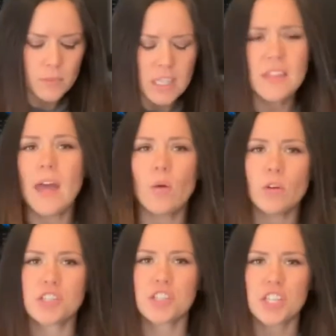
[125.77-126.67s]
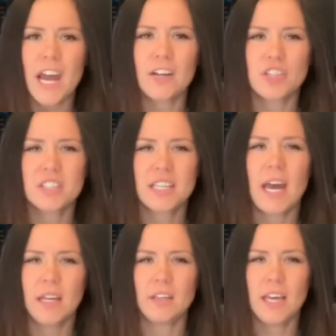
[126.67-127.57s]
in that Worcestershire just to
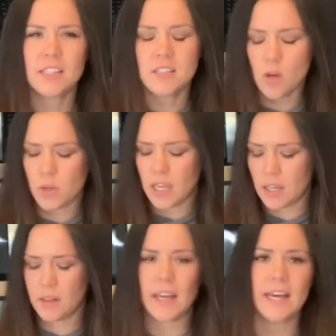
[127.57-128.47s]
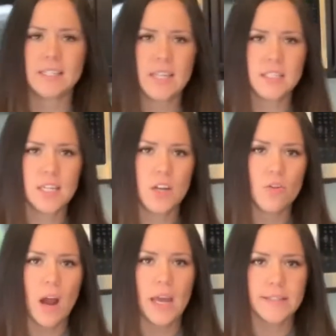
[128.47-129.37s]
kind of let it soak in and, like I said,
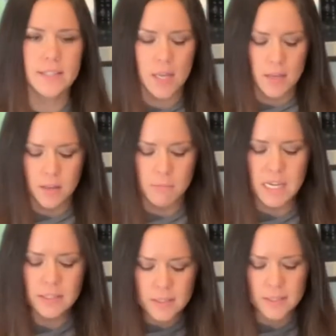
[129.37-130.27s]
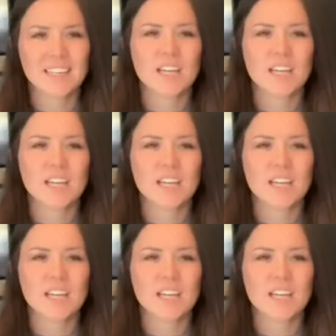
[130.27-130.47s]
tenderize the meat.